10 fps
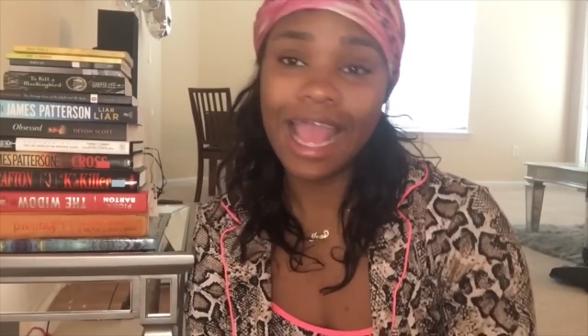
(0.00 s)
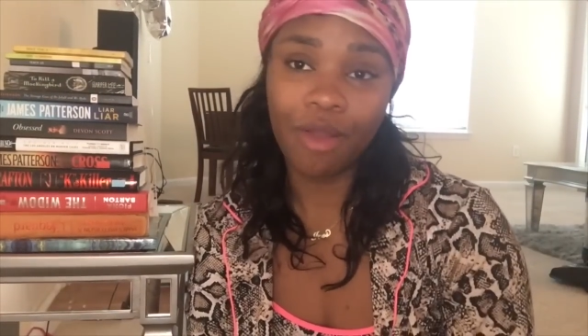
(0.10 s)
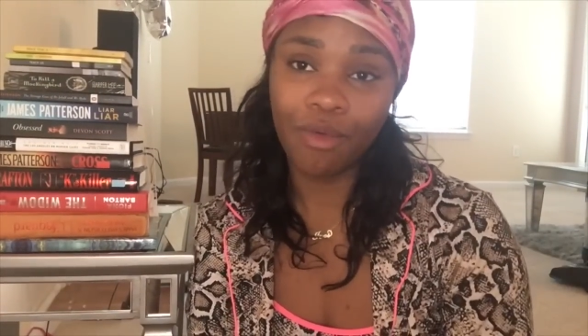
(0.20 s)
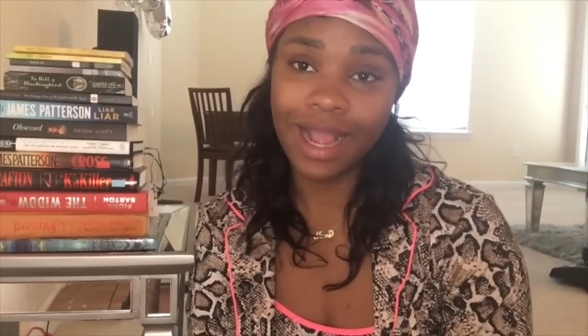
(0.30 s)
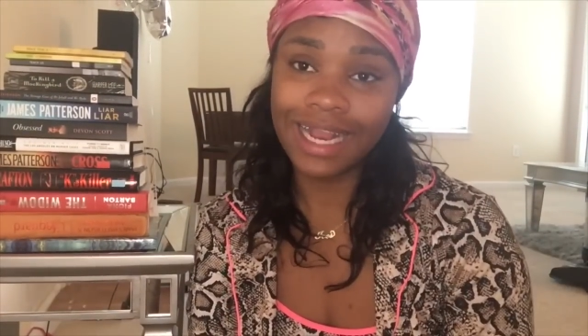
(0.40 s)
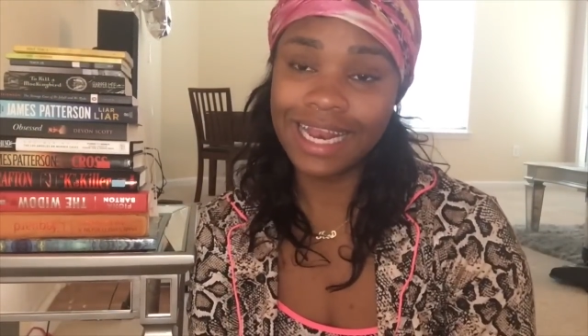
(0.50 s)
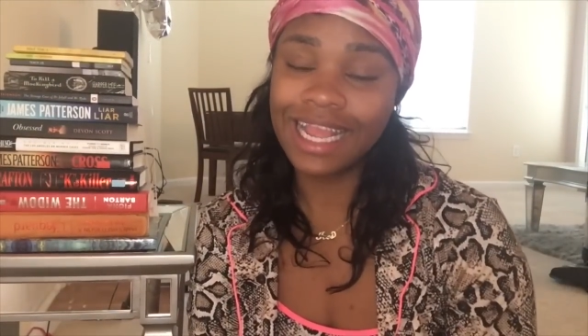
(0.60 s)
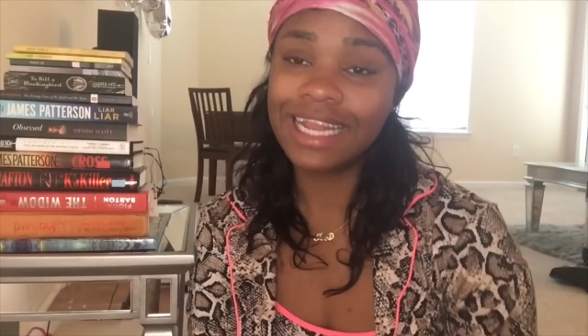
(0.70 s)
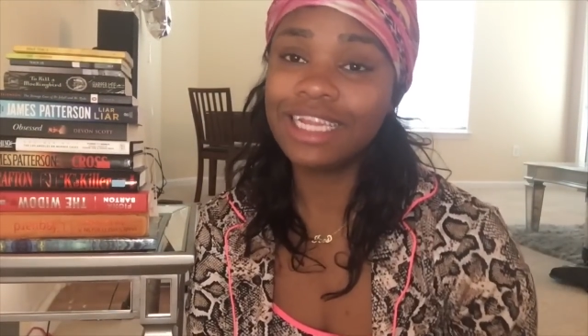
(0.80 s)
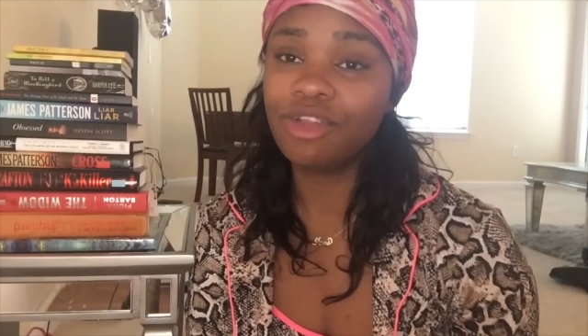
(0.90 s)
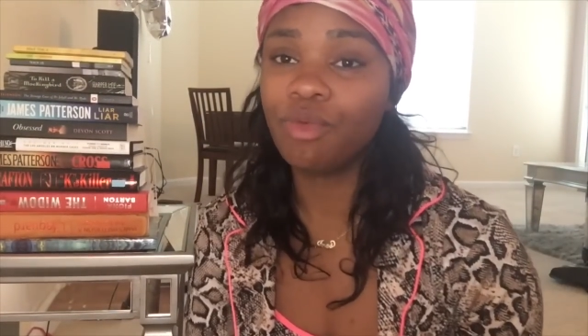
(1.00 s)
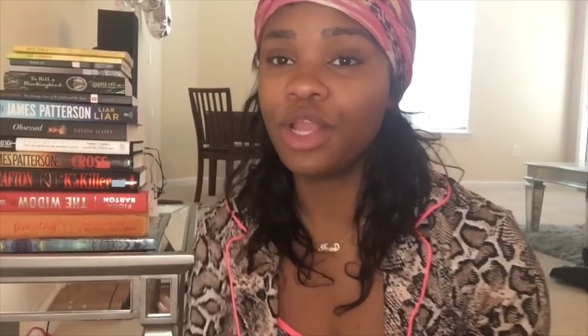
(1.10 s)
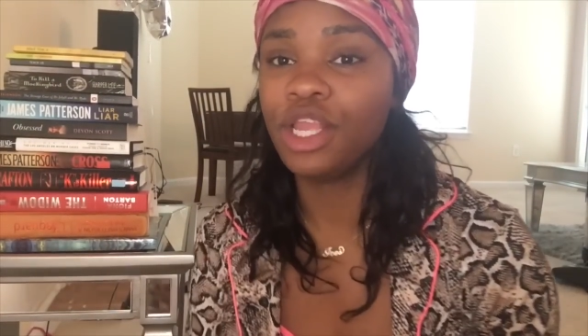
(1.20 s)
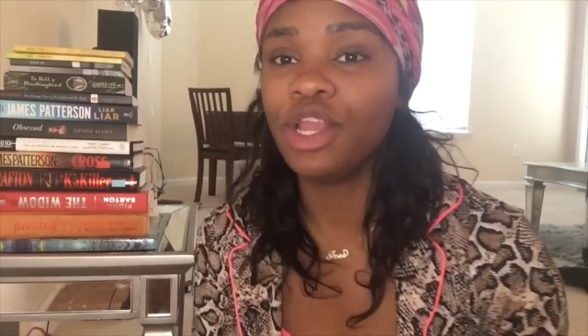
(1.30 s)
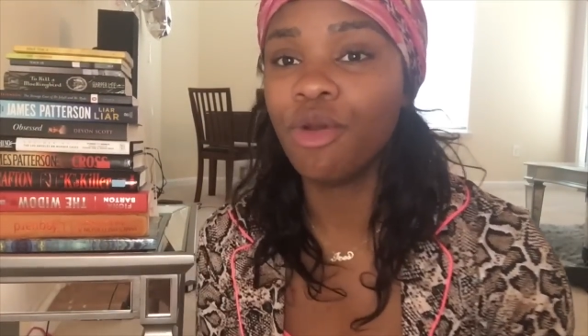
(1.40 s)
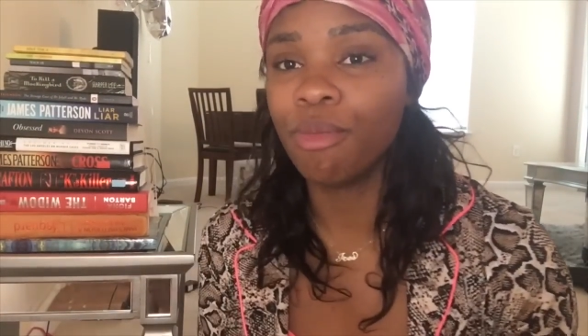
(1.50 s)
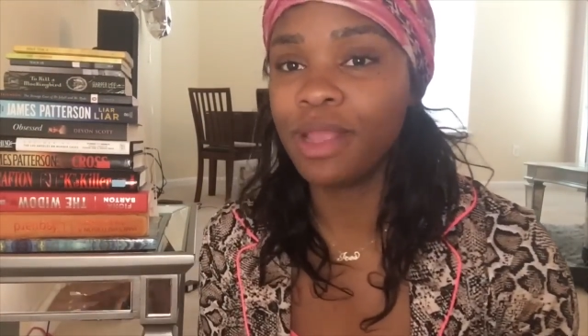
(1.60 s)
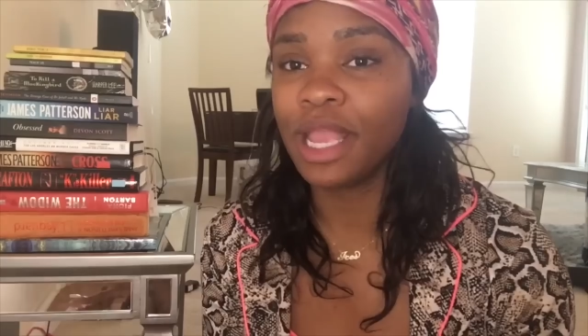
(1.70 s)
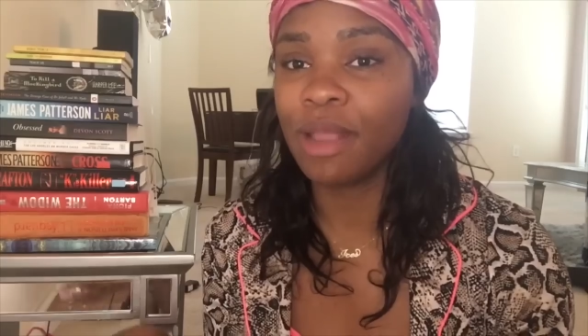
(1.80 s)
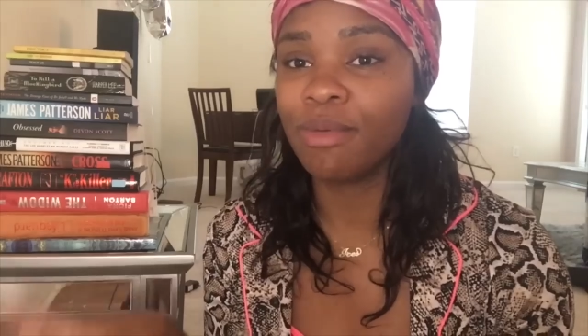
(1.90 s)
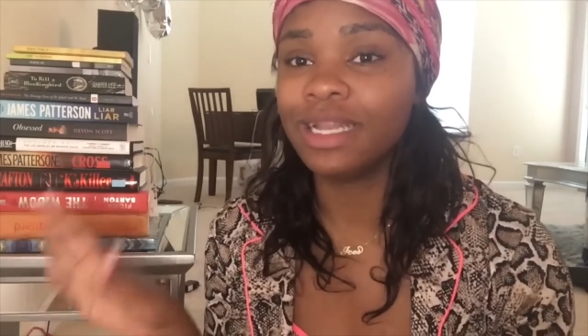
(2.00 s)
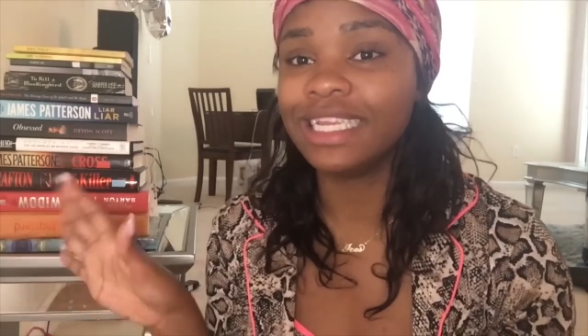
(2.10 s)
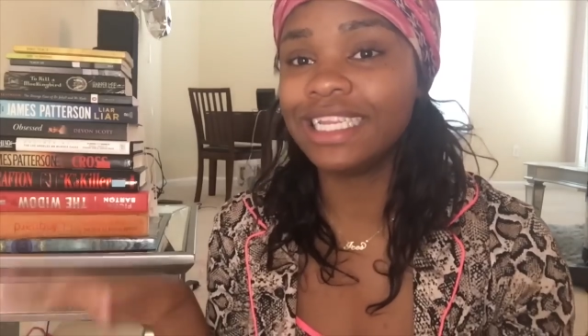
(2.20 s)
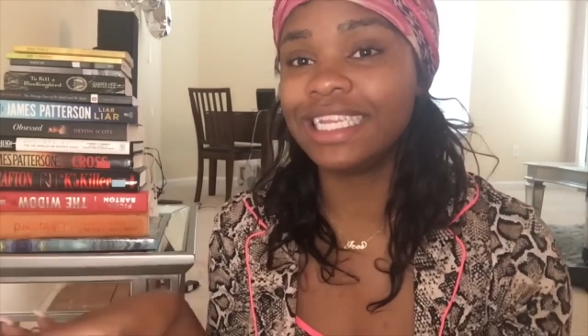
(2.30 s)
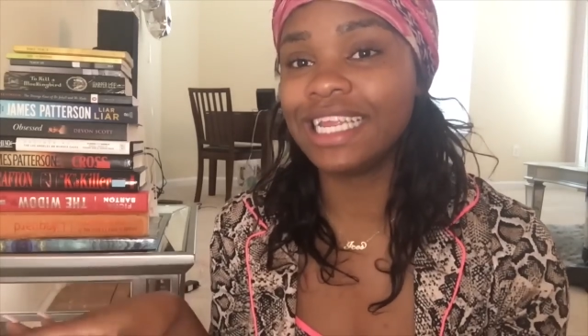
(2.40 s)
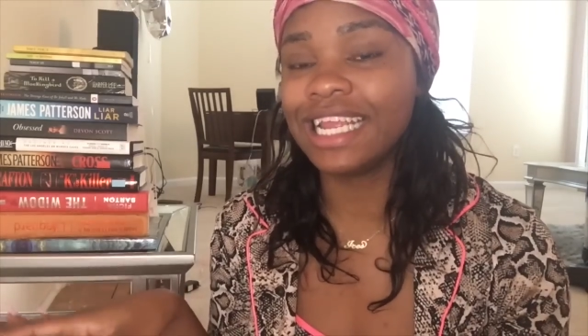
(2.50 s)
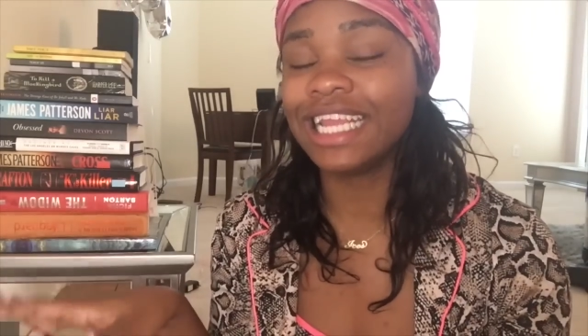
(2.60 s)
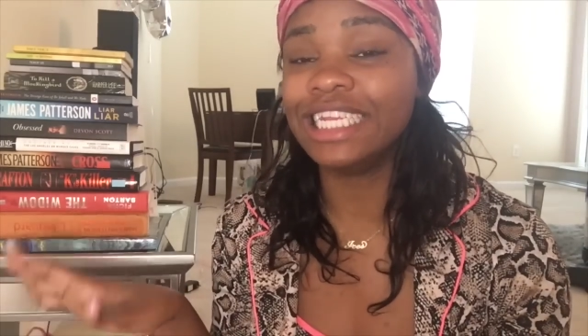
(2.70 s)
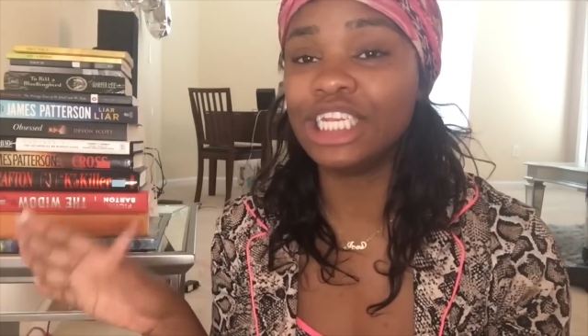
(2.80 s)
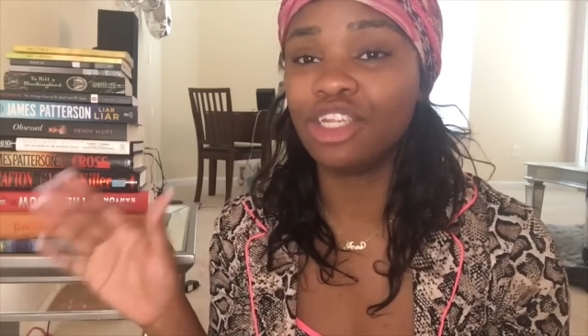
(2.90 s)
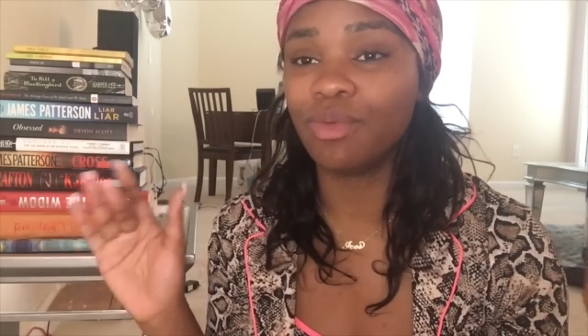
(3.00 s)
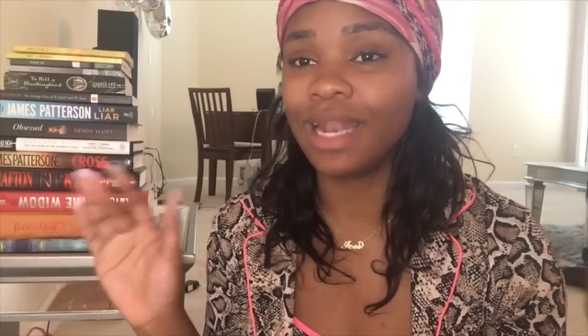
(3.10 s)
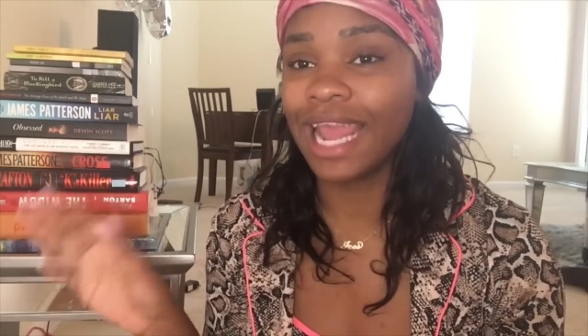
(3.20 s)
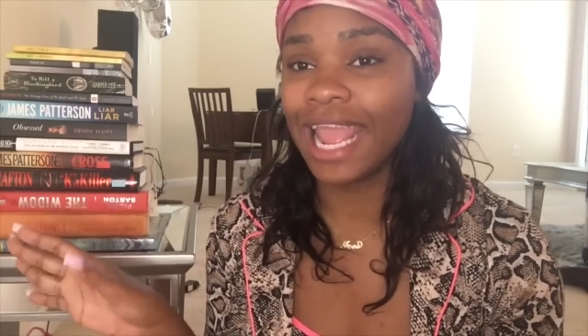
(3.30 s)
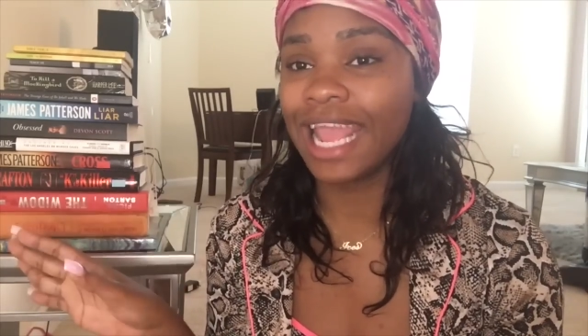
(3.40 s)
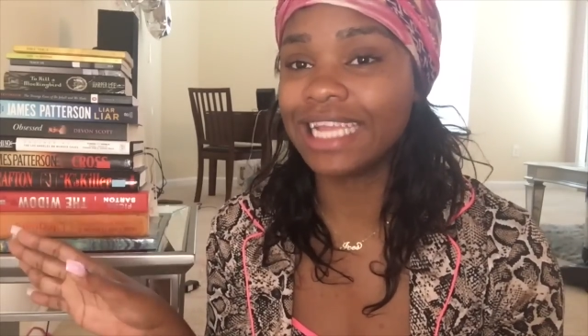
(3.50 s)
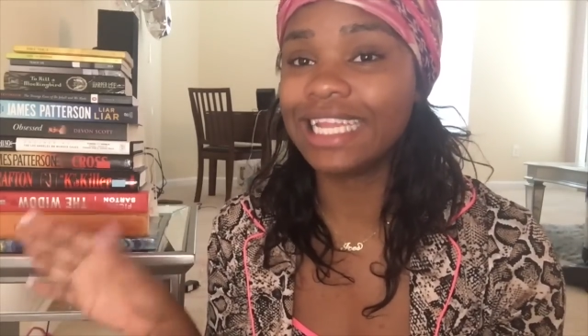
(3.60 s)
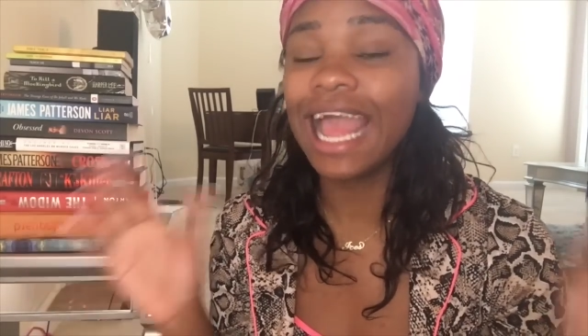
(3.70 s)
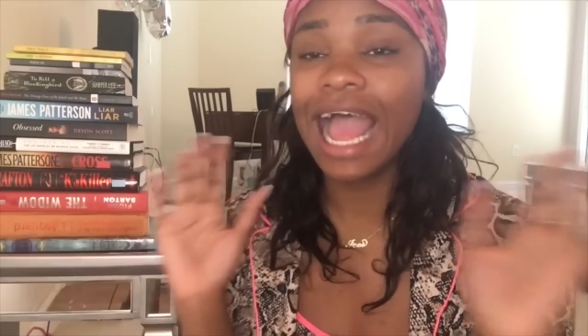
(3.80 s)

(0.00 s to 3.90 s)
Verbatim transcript: and right there that's where you're gonna be able to sit and just relax